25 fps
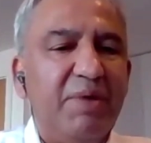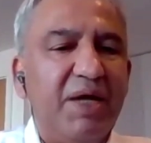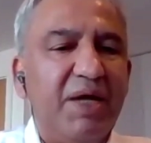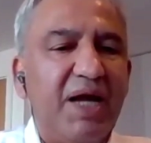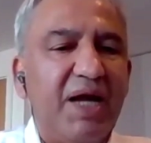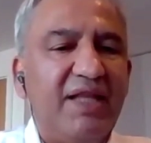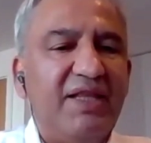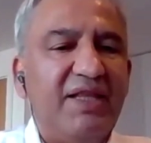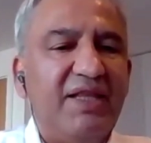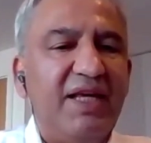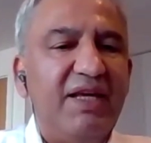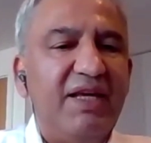
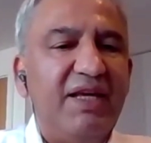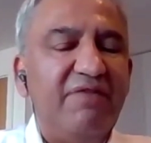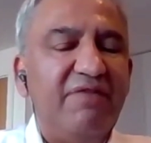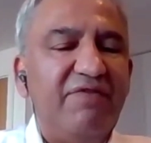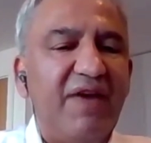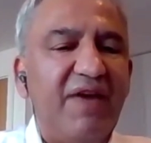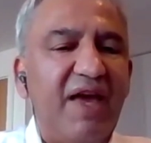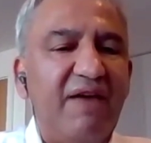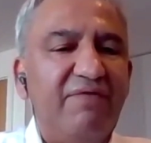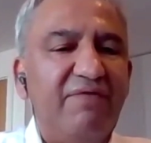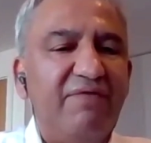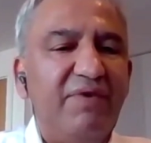But I think if
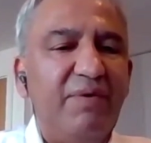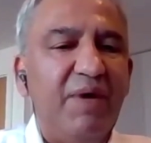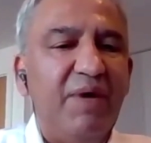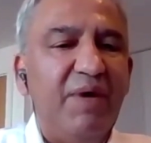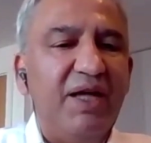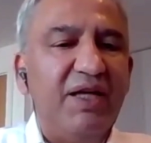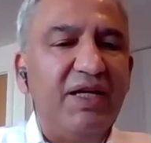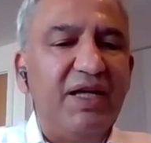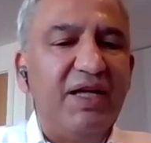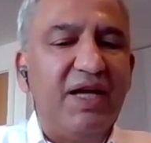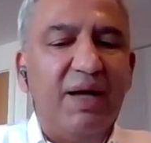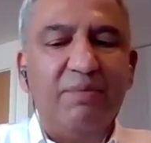
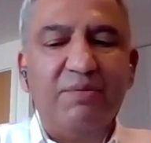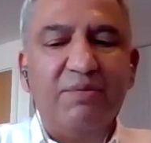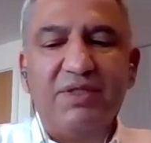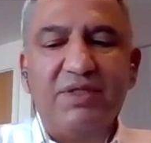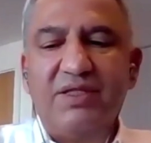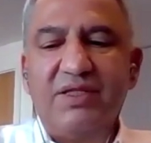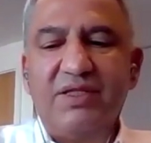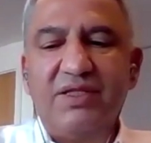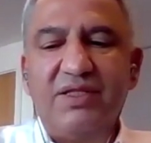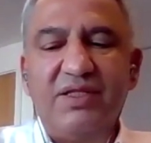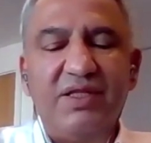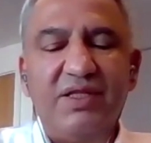everyone
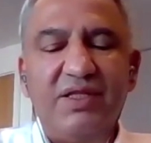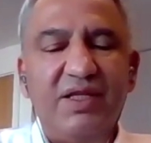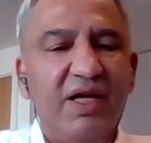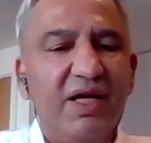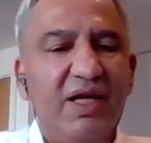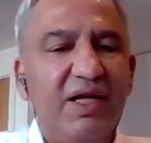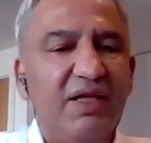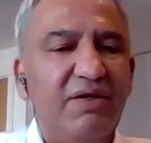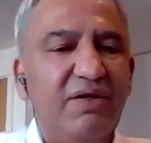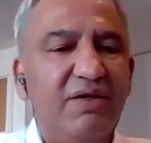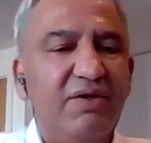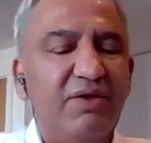comes,
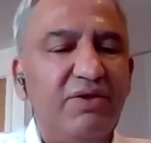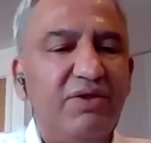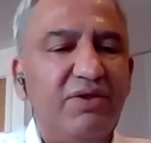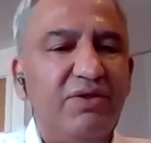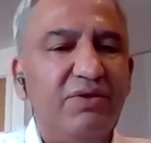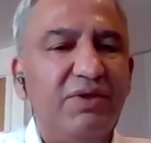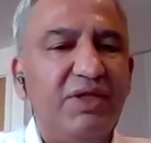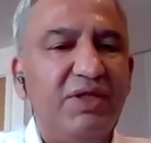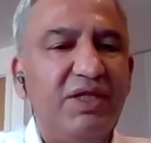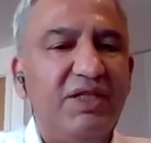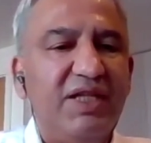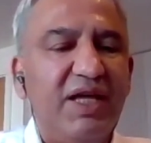
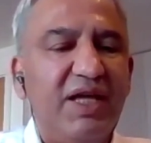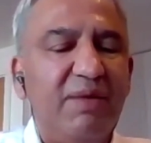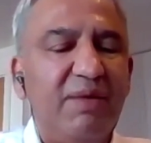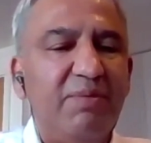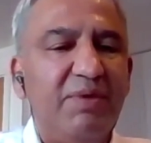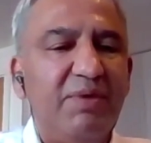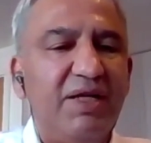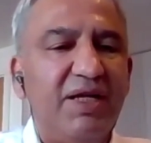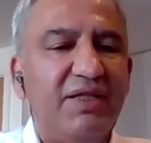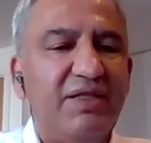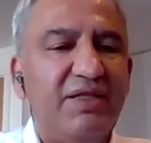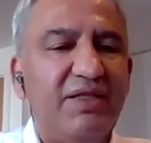to the
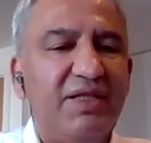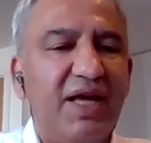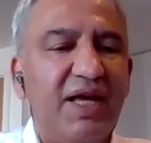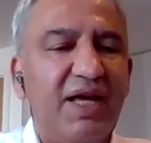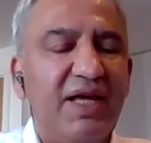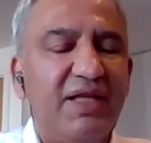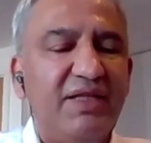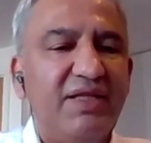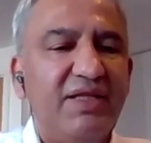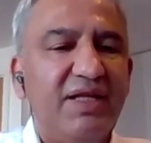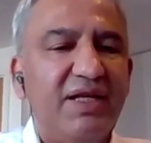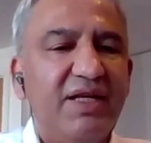table and
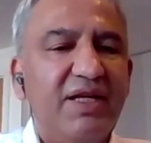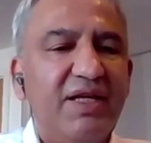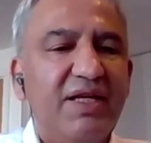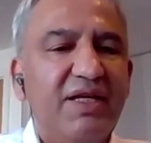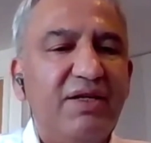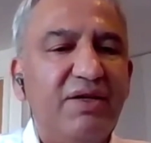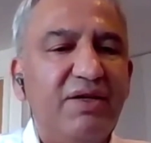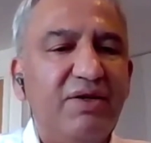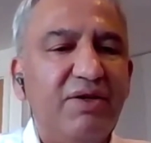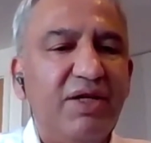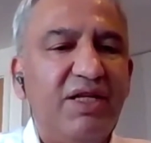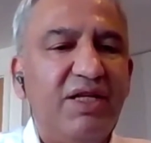says,
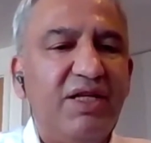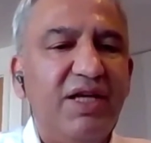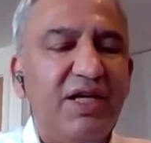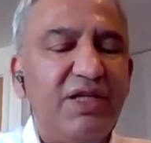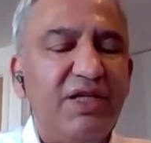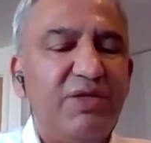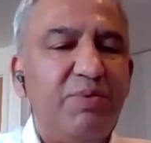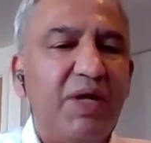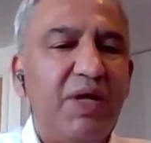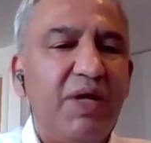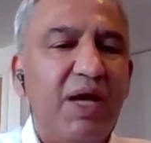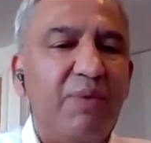
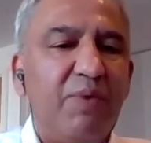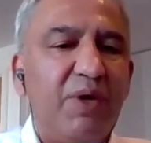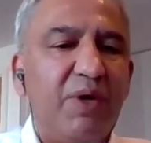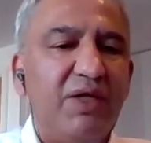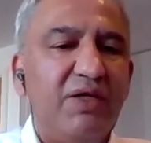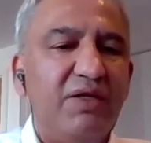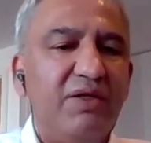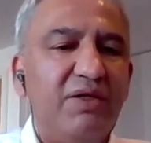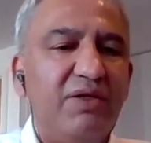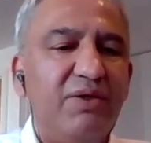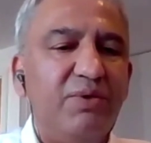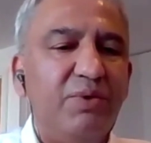here's what I
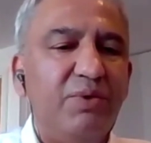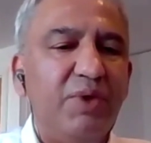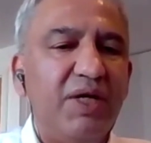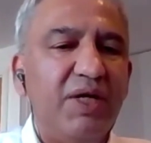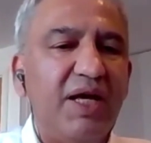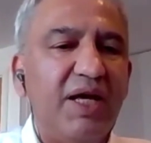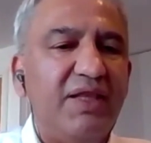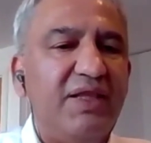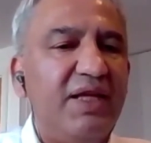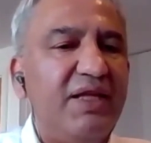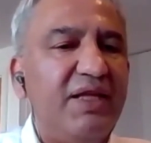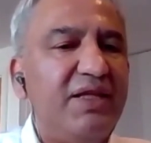want to do,
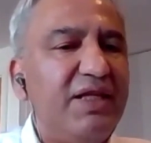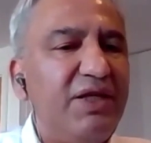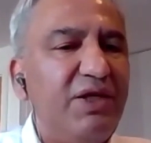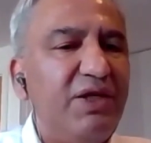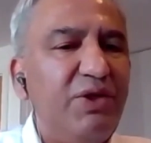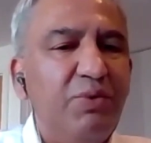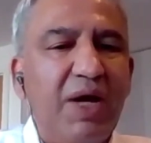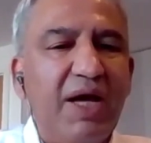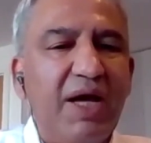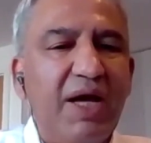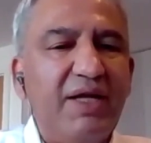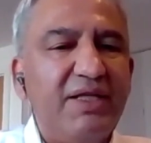and I think the
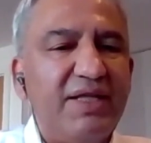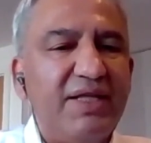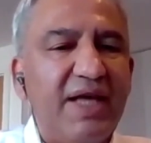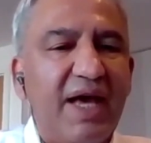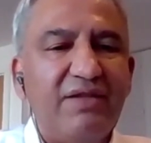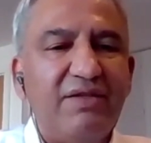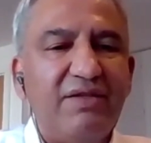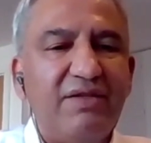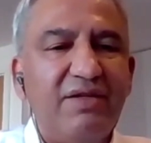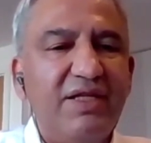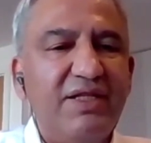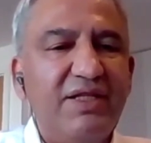UN has
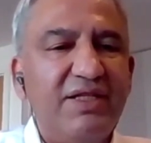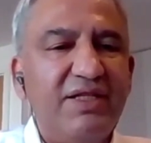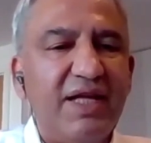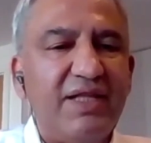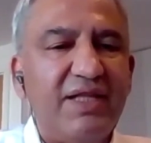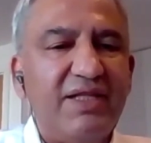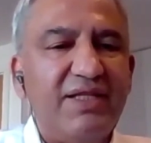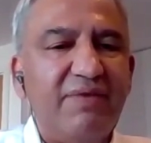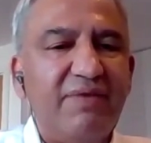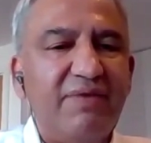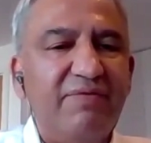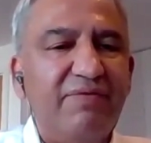actually
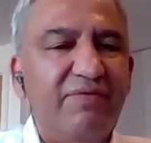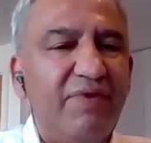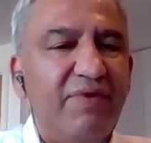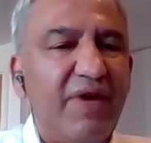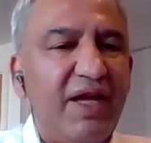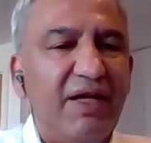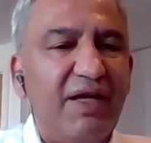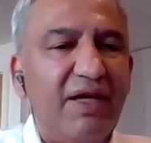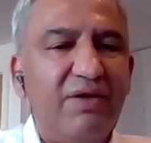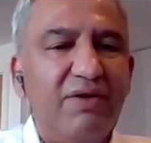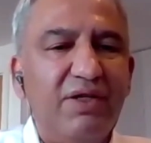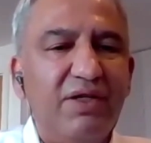set some
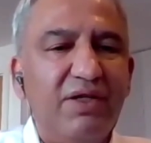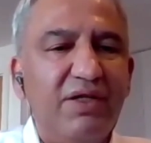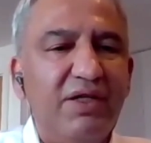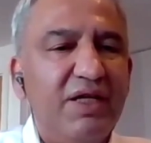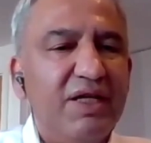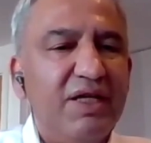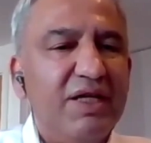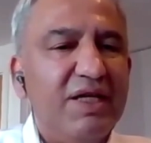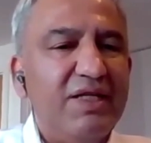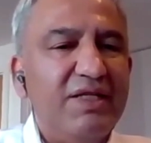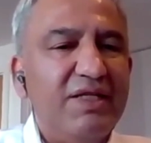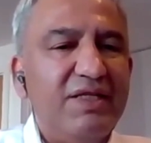very good
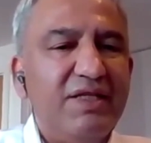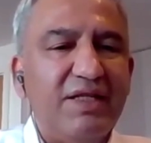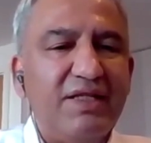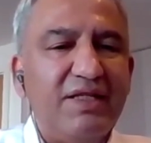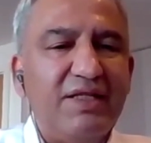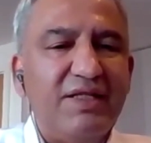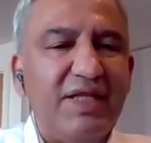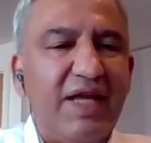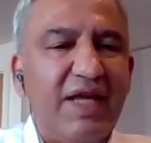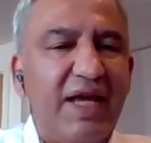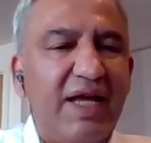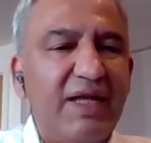
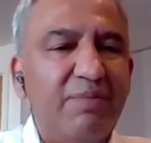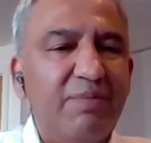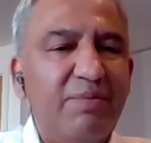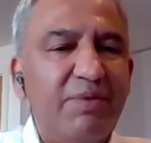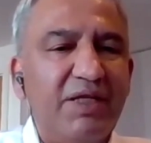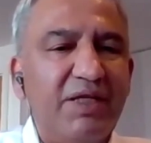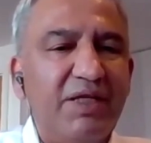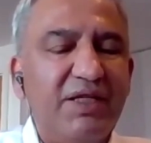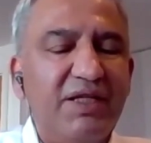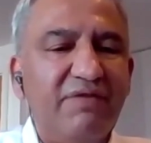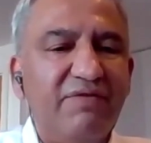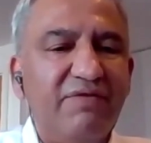
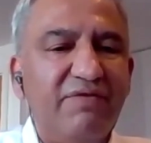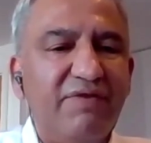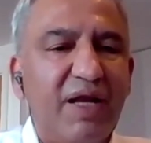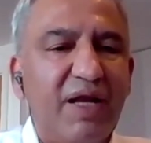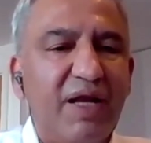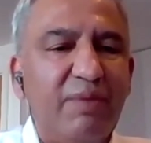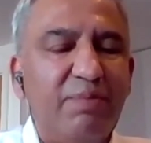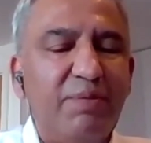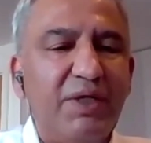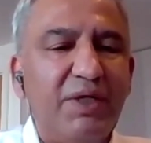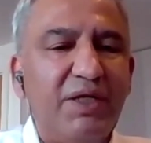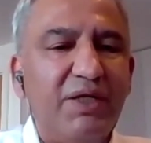sustainable
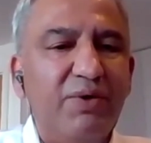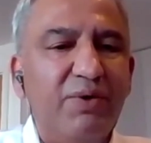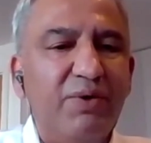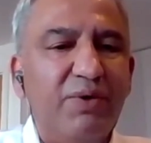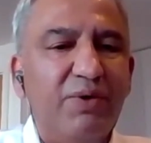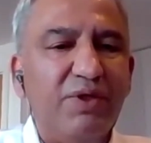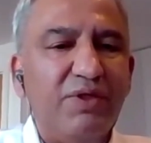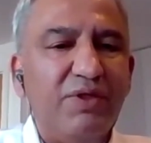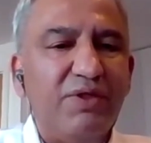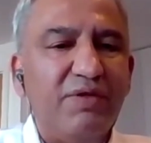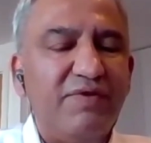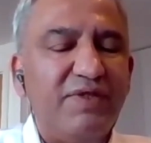development
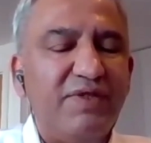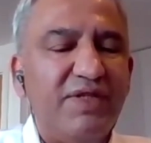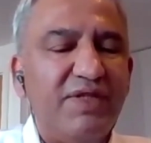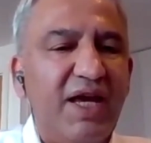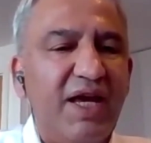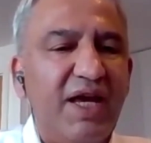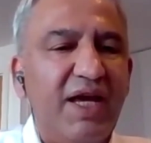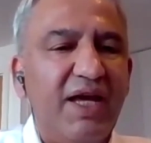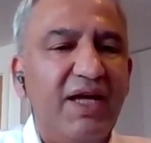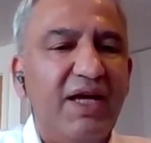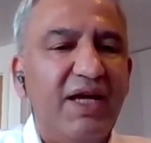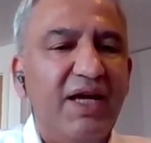goals of
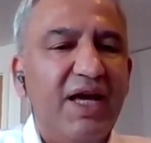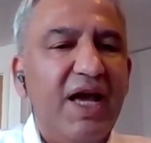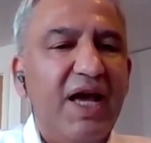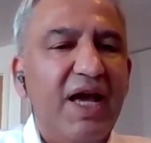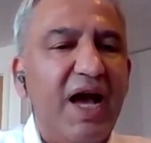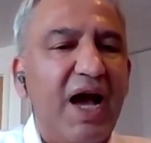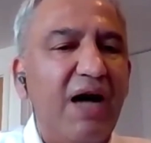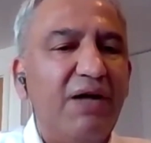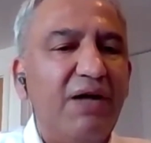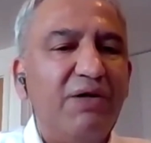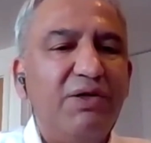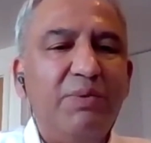saying,
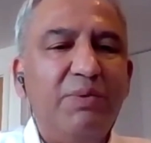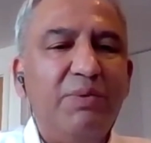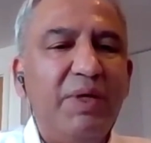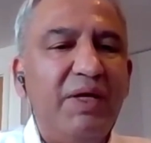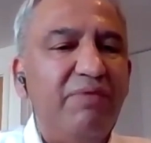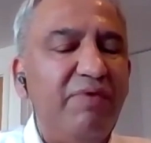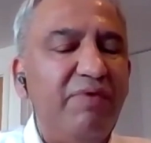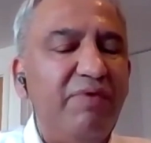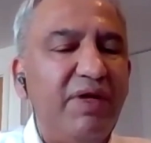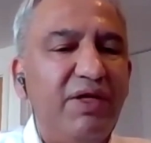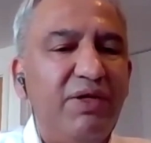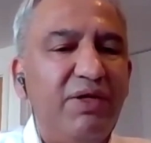how do
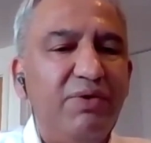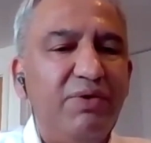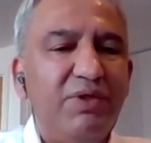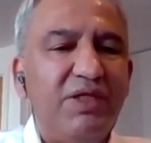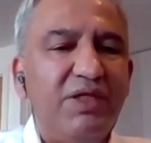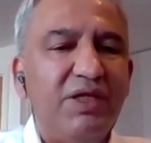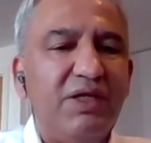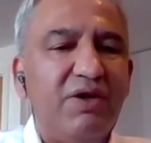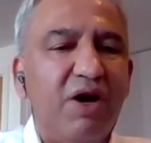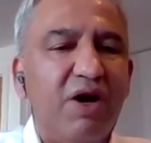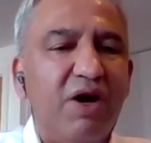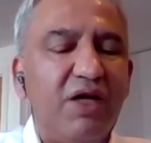we
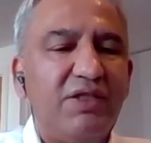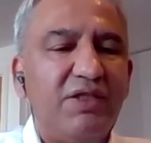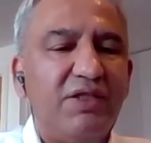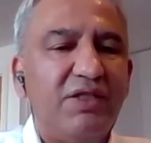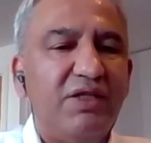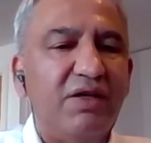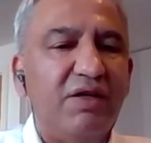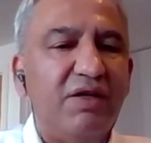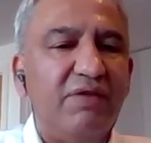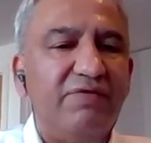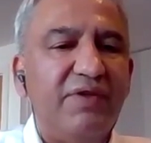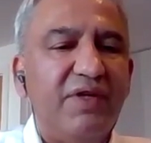reduce the
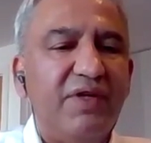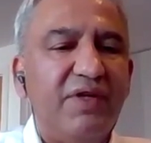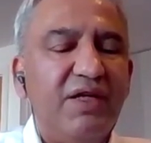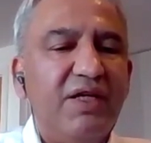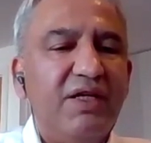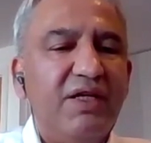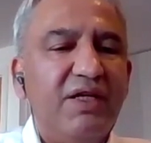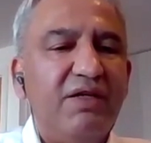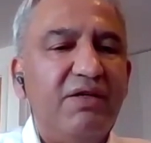cost of